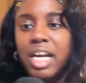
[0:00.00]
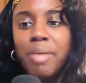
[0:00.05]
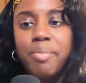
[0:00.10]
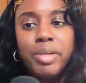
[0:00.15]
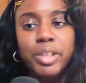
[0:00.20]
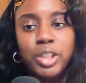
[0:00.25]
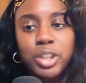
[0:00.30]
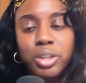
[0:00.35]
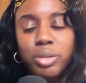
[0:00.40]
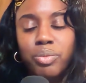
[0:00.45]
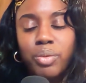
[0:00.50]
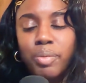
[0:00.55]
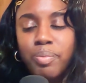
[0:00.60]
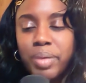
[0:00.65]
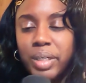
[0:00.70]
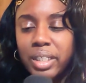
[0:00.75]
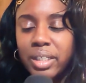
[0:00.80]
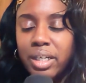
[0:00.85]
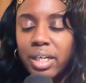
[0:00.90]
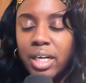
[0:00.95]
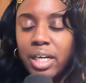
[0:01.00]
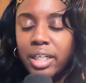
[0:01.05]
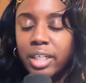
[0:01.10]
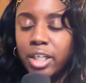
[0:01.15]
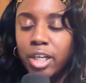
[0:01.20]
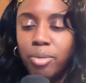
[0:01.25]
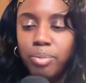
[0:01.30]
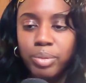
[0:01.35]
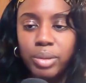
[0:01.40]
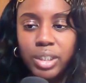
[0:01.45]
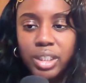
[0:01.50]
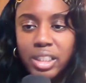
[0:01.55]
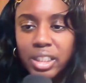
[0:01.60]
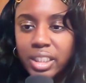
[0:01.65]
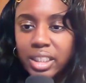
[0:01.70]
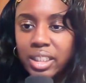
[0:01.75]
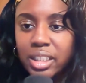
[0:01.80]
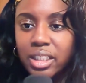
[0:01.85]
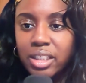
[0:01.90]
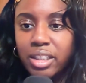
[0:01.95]
gotta make sure we pick a couple
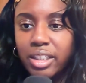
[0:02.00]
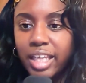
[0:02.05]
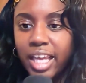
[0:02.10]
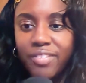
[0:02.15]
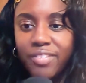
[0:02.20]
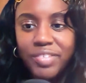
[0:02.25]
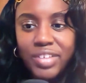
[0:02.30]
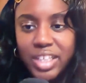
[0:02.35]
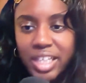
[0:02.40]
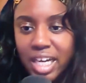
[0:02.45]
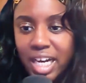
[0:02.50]
clear KPI.